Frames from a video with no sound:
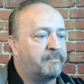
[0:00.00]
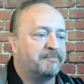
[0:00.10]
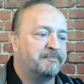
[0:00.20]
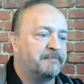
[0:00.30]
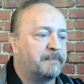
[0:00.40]

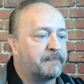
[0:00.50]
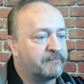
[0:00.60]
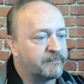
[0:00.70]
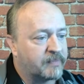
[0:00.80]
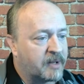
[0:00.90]
Hmm.
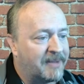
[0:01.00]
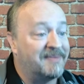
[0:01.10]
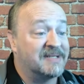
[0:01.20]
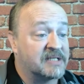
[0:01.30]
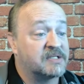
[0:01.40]

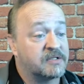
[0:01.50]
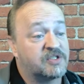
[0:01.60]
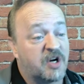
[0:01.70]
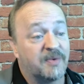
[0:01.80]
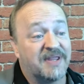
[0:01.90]
Maybe Tesla
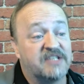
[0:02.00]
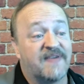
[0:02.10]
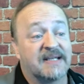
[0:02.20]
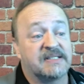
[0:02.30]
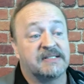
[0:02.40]
could start with
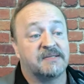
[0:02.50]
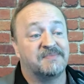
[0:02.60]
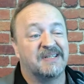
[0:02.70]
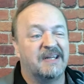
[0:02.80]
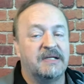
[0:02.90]
HVAC
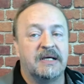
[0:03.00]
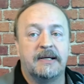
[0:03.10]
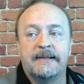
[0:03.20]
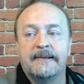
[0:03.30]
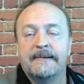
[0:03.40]
systems in
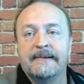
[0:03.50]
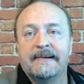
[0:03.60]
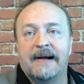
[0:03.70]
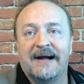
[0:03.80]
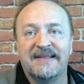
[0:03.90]
India.
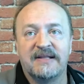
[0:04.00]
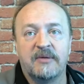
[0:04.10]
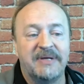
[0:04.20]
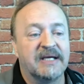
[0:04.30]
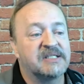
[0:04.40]
I think
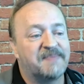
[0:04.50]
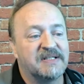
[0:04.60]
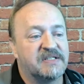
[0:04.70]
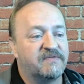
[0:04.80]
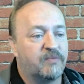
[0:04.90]
they'll be
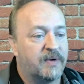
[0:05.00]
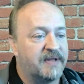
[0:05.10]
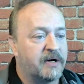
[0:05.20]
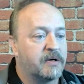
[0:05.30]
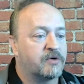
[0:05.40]
expensive
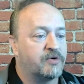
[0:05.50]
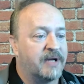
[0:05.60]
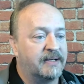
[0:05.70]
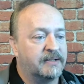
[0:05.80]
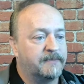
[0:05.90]
when they're
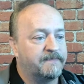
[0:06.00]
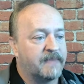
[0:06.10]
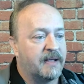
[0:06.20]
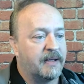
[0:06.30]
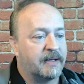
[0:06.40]
created,
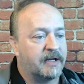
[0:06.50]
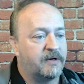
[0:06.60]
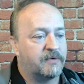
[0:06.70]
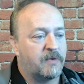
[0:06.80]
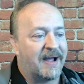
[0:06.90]
and I
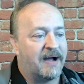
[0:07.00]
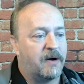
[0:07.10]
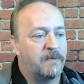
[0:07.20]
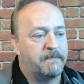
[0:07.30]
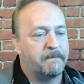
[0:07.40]
don't know
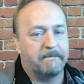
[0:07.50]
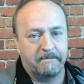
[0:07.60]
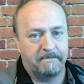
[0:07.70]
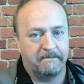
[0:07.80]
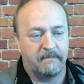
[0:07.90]
how.
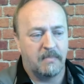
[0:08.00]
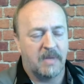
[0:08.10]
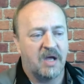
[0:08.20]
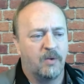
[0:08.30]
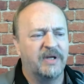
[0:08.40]

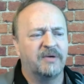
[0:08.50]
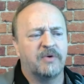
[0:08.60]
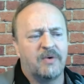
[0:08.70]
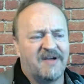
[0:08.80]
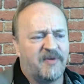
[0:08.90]
We
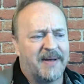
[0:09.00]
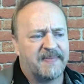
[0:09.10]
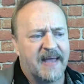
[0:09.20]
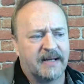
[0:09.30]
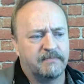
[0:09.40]
don't know enough
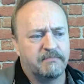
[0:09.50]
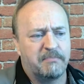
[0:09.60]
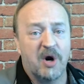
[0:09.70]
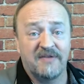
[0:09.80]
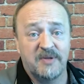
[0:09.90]
about that
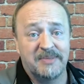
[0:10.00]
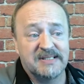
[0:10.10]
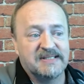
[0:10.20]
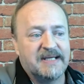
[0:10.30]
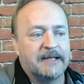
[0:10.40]
part of the
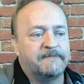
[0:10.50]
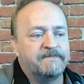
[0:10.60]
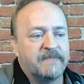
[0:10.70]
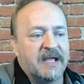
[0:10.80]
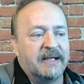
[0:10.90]
business yet,
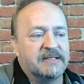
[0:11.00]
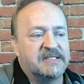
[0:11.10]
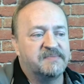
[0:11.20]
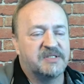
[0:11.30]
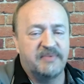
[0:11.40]
and it
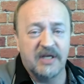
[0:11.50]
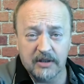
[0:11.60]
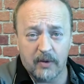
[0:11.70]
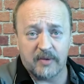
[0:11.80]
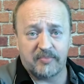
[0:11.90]
seems to be a
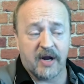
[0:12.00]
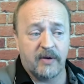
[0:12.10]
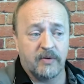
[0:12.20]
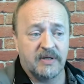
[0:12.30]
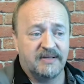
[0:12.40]
lower
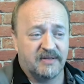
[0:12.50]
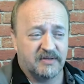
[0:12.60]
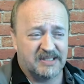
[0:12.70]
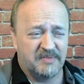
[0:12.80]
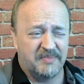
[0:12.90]
priority.
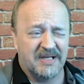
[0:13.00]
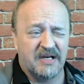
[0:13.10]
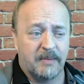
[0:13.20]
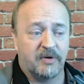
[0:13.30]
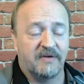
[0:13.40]
There seem to be a
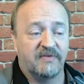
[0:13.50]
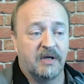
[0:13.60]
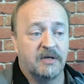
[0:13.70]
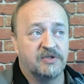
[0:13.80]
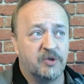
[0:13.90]
number of
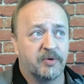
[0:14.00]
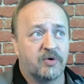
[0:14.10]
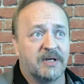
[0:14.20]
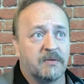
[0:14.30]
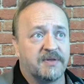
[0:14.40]

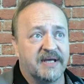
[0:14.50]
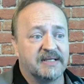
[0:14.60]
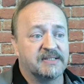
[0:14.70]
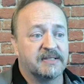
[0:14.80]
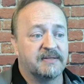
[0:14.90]
supercritical
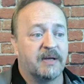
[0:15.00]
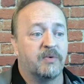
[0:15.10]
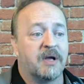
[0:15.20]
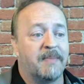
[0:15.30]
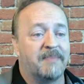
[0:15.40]
things that
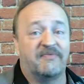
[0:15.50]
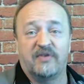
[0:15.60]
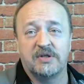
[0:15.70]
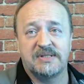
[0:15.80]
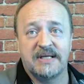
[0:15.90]
will come up
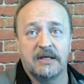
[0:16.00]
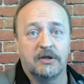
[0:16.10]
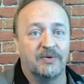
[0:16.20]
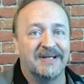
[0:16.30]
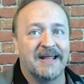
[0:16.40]
first,
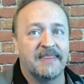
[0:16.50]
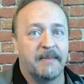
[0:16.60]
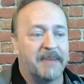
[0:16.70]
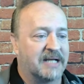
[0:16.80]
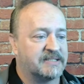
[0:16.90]
including
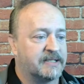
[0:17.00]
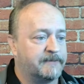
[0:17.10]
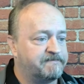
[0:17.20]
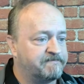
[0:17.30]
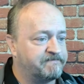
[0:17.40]
the bot
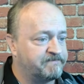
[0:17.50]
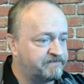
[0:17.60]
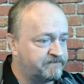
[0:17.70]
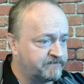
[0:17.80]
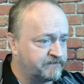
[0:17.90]

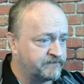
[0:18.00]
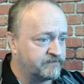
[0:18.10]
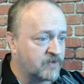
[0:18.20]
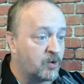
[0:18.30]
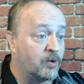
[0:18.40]

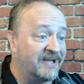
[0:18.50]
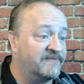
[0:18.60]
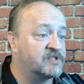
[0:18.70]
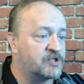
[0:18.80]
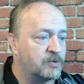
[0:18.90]
or
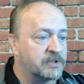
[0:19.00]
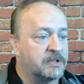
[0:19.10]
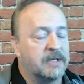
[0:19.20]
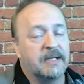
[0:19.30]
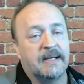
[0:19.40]
even
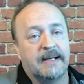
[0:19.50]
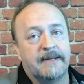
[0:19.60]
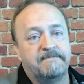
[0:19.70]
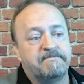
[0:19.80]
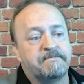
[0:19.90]
solar.
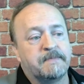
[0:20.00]
Um,